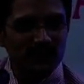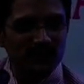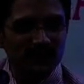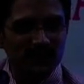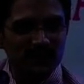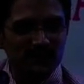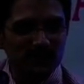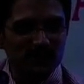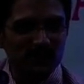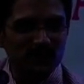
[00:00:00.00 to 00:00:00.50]

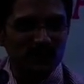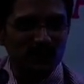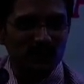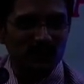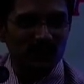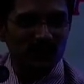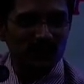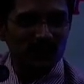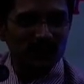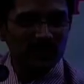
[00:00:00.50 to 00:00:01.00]
seems,
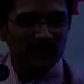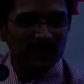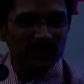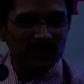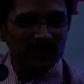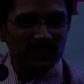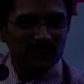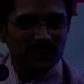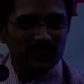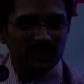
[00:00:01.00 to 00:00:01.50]

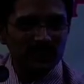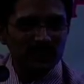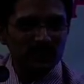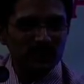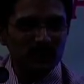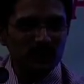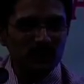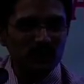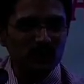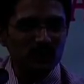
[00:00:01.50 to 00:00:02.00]

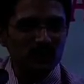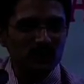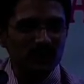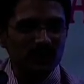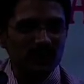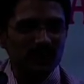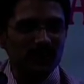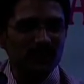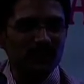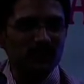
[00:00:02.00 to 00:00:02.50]
ISRO
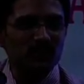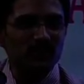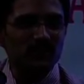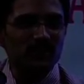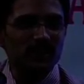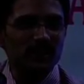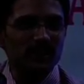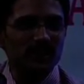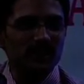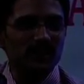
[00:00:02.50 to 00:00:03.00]
trying to
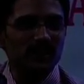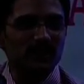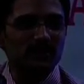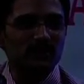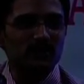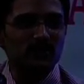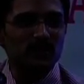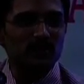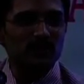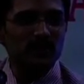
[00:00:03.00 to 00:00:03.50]
sell a
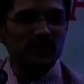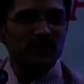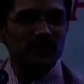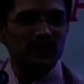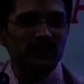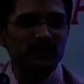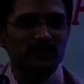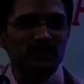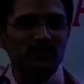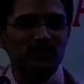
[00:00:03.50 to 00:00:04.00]
telescope or an
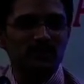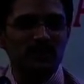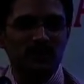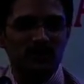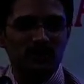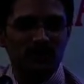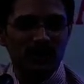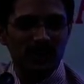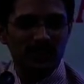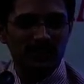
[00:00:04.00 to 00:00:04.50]
instrument
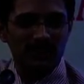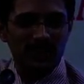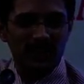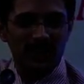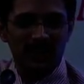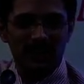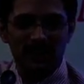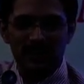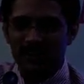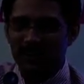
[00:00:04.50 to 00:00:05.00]
to NASA,
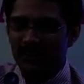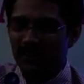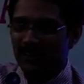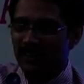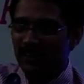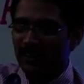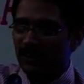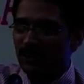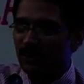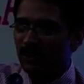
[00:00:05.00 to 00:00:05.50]

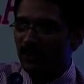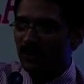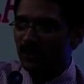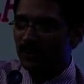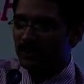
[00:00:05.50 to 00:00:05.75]
you are